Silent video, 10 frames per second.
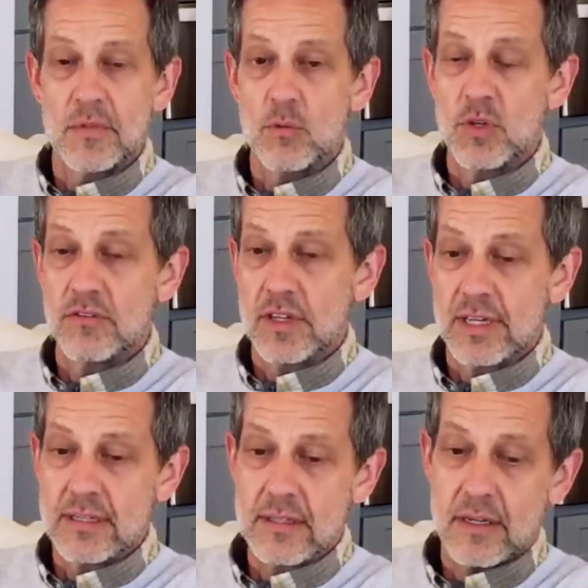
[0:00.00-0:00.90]
We've
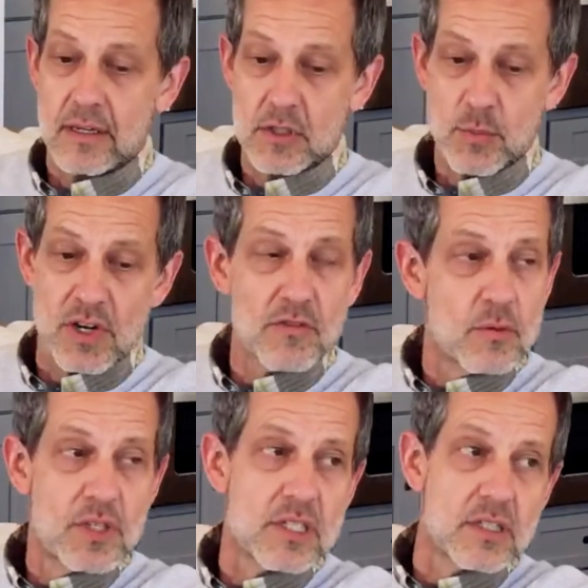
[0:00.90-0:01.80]
got spray
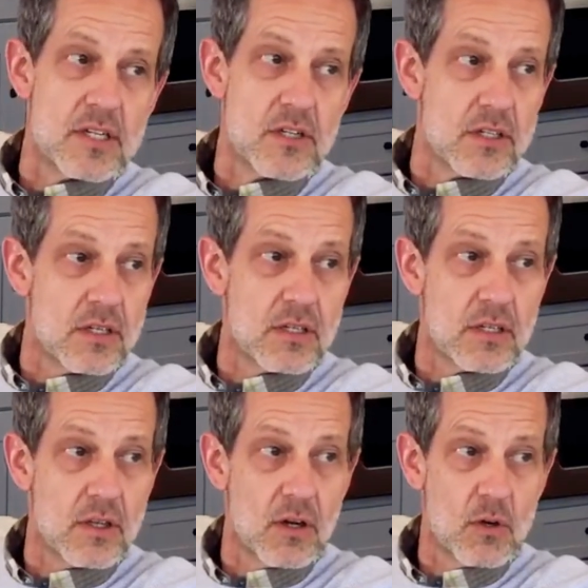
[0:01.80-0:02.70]
foam insulation
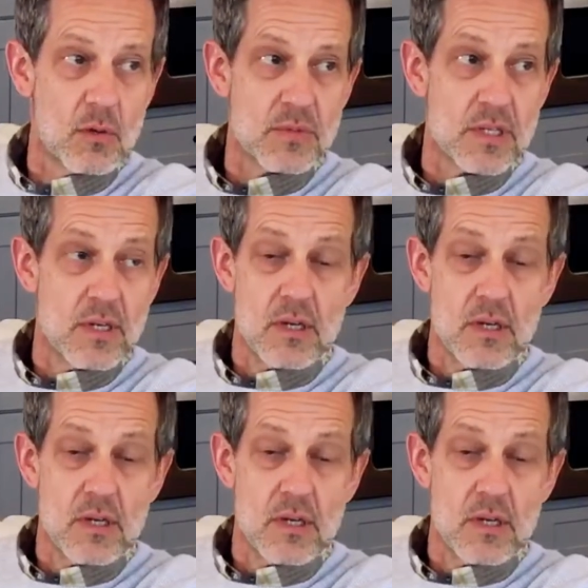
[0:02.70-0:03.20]
in the homes.